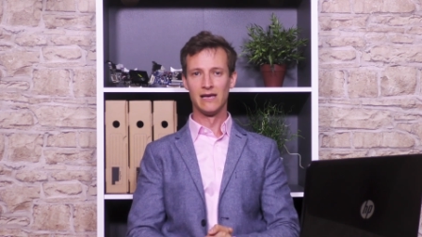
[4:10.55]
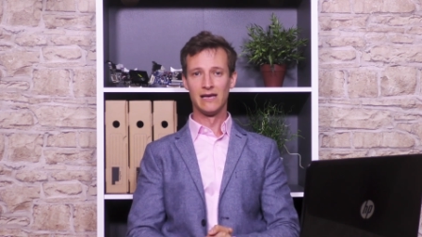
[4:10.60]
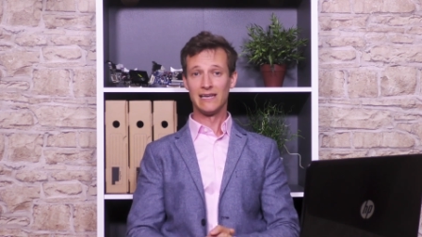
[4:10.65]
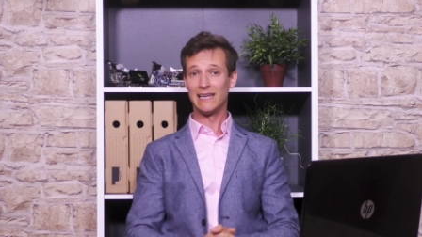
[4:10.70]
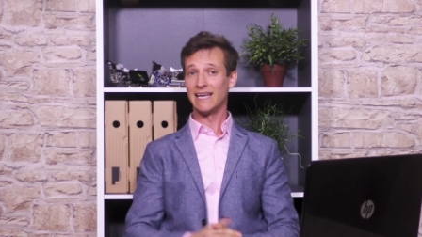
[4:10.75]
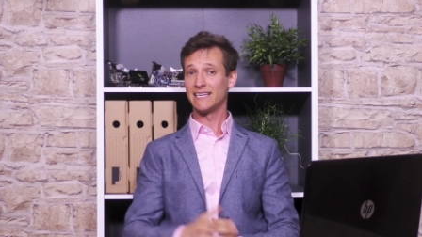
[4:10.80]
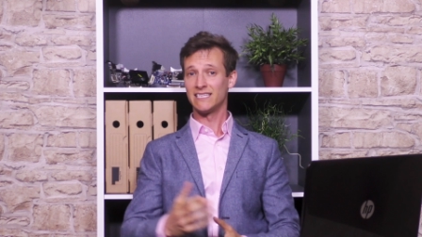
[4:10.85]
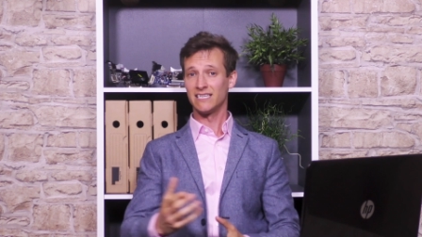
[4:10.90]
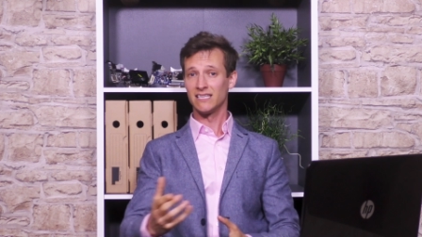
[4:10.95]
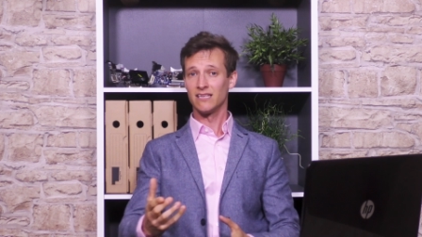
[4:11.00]

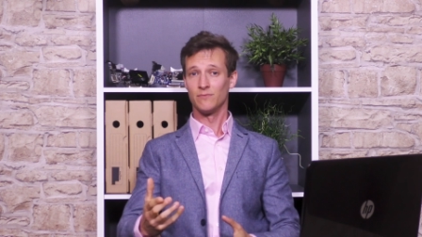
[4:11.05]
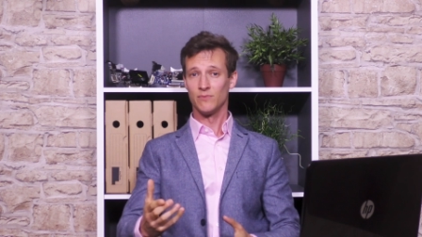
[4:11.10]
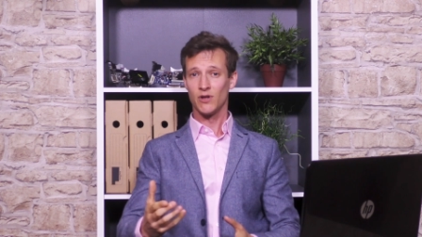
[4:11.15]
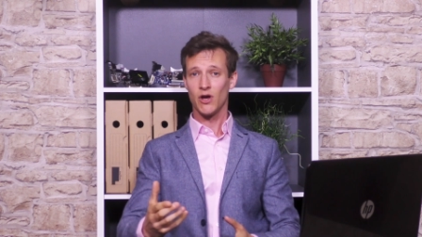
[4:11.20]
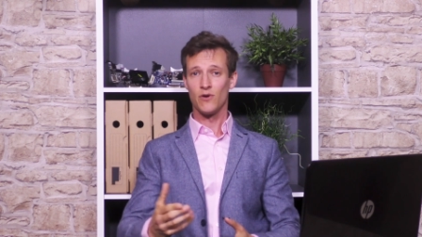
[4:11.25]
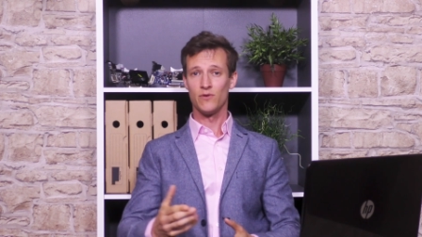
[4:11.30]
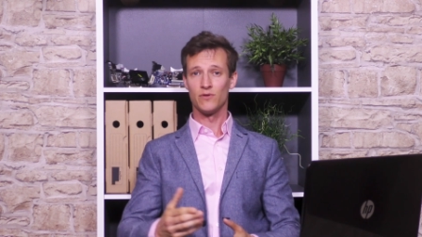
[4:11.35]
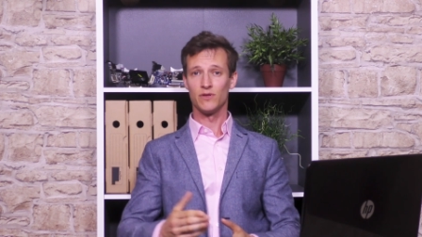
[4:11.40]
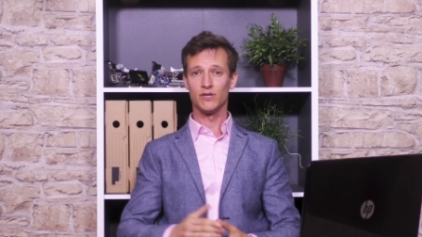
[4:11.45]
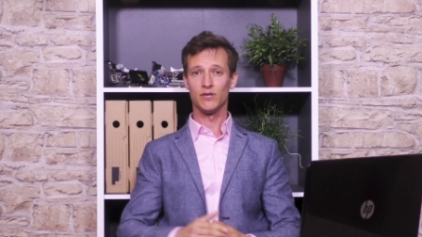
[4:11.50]
letting them
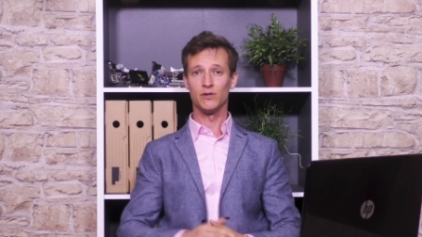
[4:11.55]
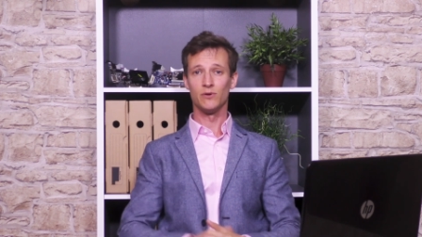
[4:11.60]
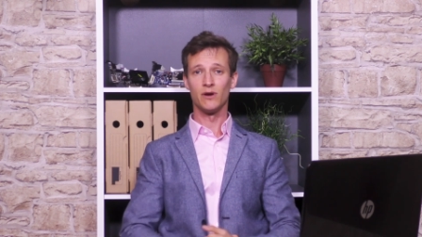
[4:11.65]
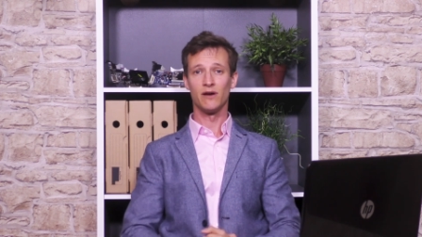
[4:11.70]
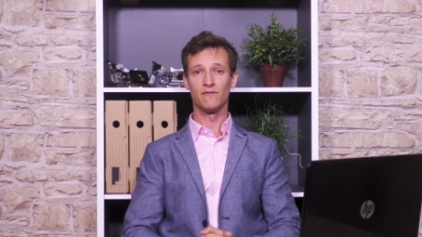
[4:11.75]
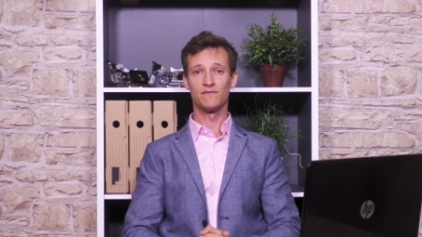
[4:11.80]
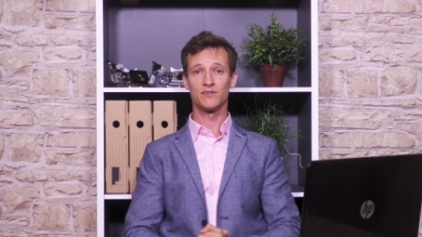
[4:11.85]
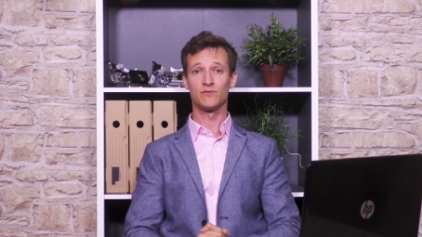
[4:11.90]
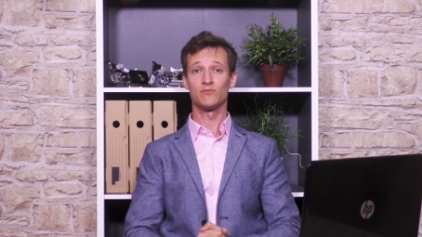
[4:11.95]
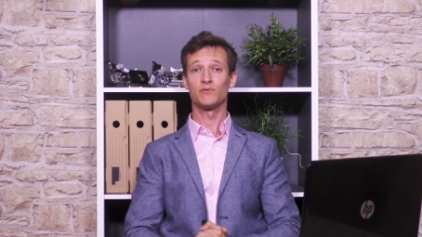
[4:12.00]
know that you
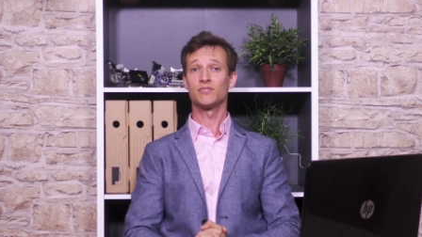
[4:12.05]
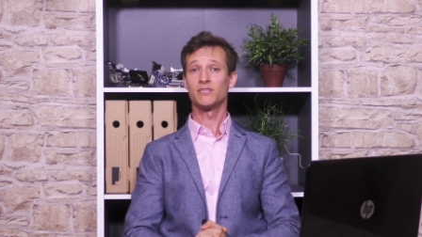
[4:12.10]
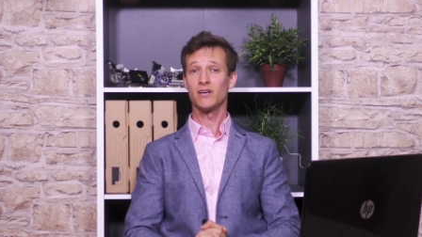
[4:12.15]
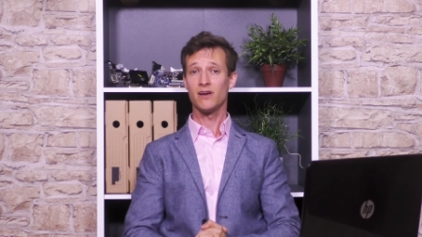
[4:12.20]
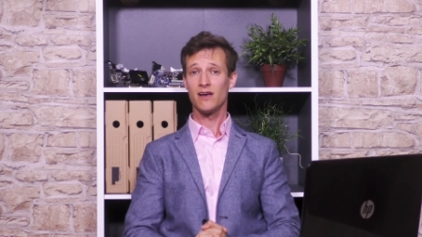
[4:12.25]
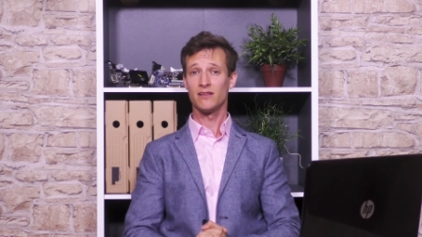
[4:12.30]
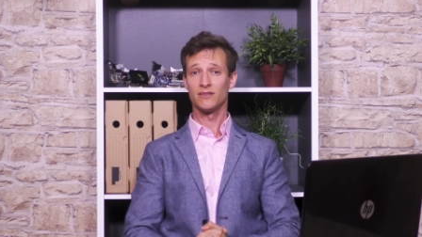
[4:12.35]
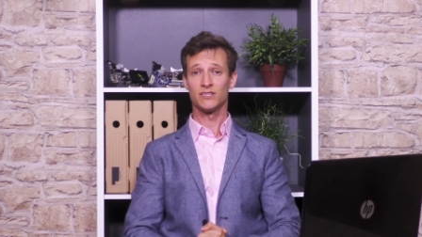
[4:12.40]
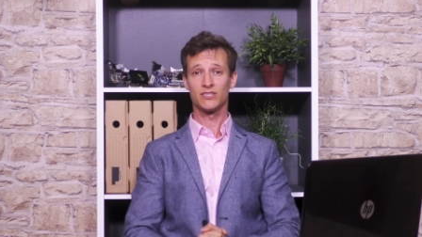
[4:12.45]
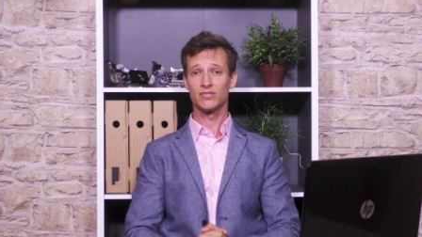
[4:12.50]
have to
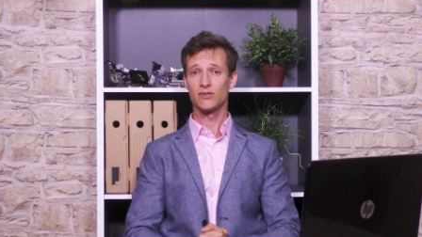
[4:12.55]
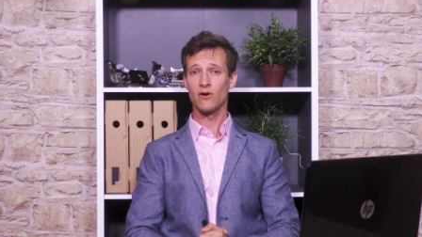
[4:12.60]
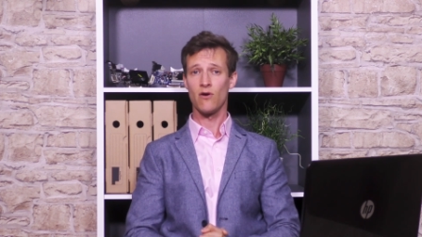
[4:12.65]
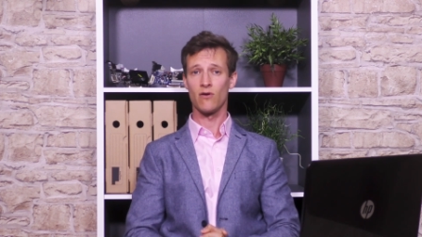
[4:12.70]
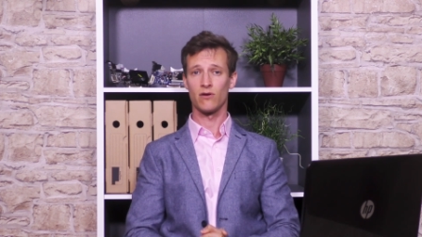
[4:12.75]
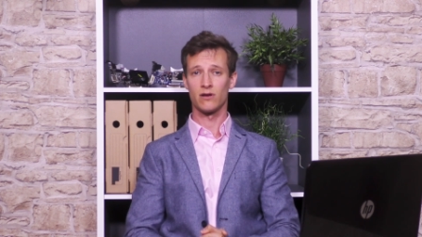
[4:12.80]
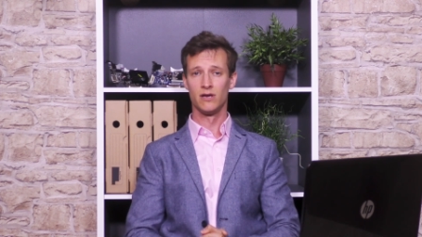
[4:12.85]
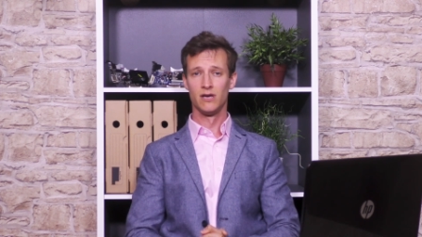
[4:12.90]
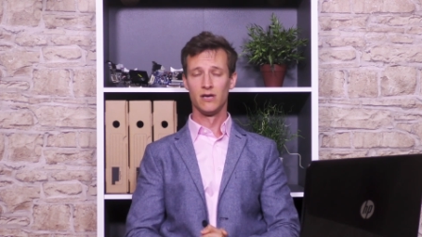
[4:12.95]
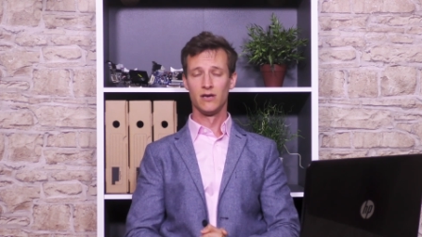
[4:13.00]
return stock,